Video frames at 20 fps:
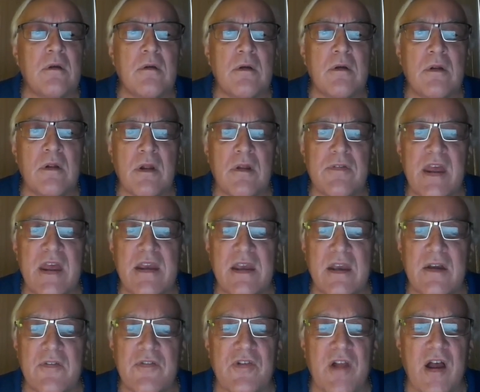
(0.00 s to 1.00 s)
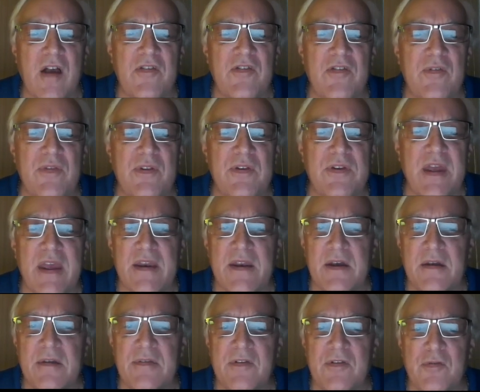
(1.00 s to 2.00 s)
taking a slice of the data,
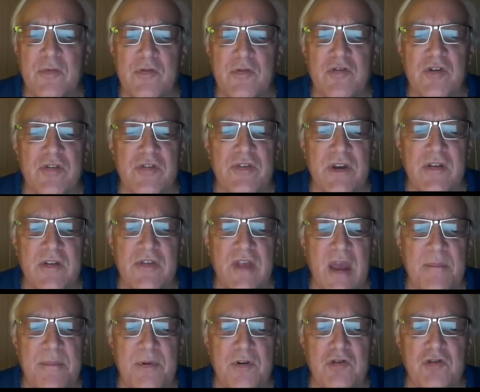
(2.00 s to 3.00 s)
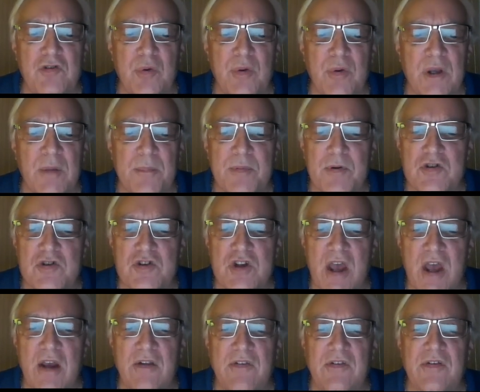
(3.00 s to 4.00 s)
this was just an example showing a
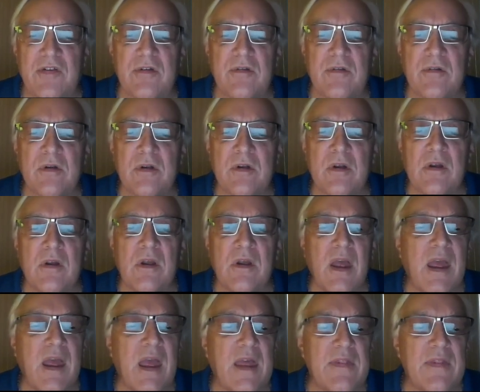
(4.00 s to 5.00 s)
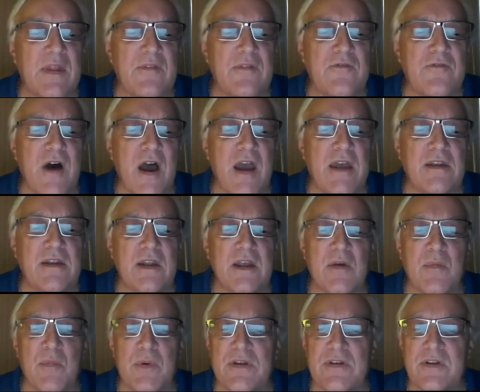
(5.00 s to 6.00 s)
project. And then finally,
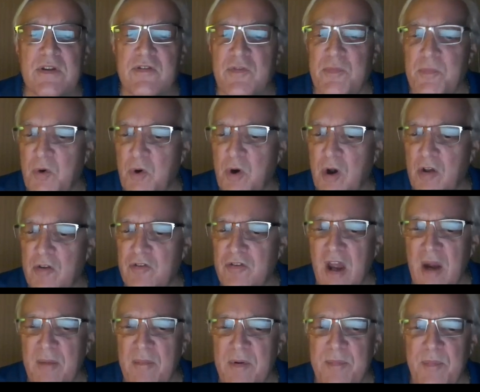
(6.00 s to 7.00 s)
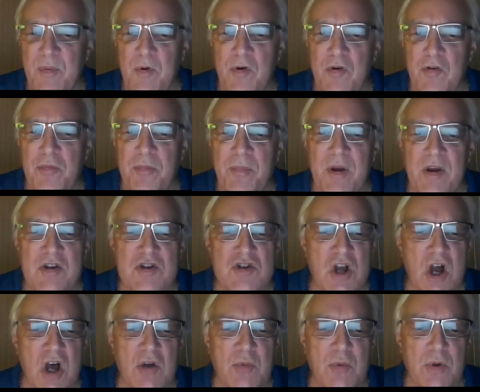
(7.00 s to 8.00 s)
we did some crosstab reports by
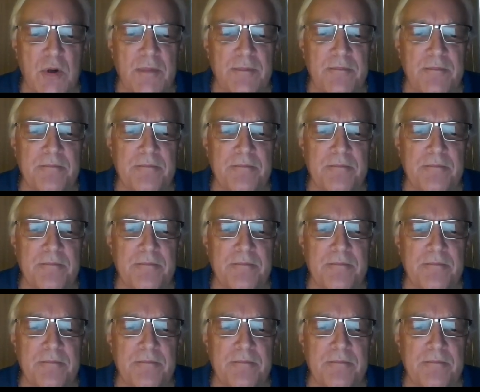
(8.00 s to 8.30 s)
genre.